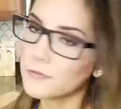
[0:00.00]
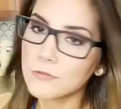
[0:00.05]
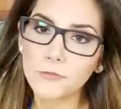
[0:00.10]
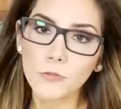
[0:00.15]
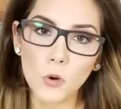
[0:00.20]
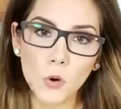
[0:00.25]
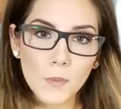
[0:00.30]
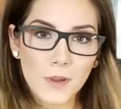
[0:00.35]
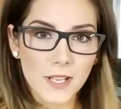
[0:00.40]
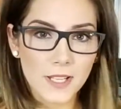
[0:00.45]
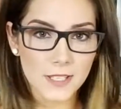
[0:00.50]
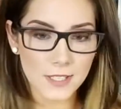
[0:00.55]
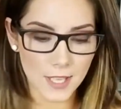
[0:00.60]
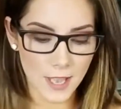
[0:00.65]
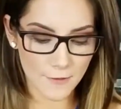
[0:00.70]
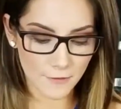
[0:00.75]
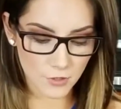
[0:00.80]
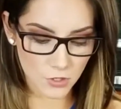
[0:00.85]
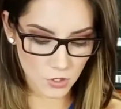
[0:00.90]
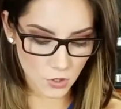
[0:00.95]
4 minutes
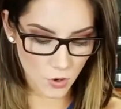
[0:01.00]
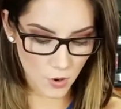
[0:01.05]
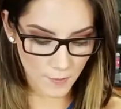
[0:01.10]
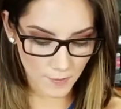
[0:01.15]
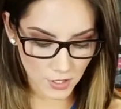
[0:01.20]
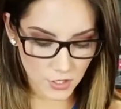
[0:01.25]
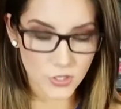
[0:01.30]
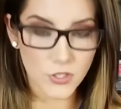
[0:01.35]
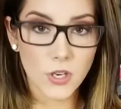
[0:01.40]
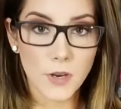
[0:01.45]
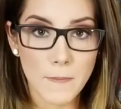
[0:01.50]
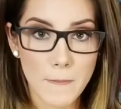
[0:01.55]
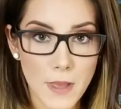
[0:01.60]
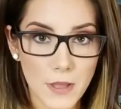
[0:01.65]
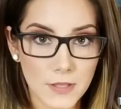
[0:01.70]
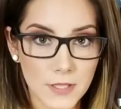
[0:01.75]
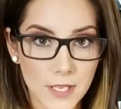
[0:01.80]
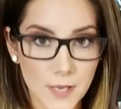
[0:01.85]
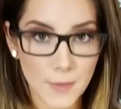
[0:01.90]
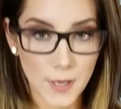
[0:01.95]
left, so I'm gonna start
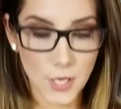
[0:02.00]
melting my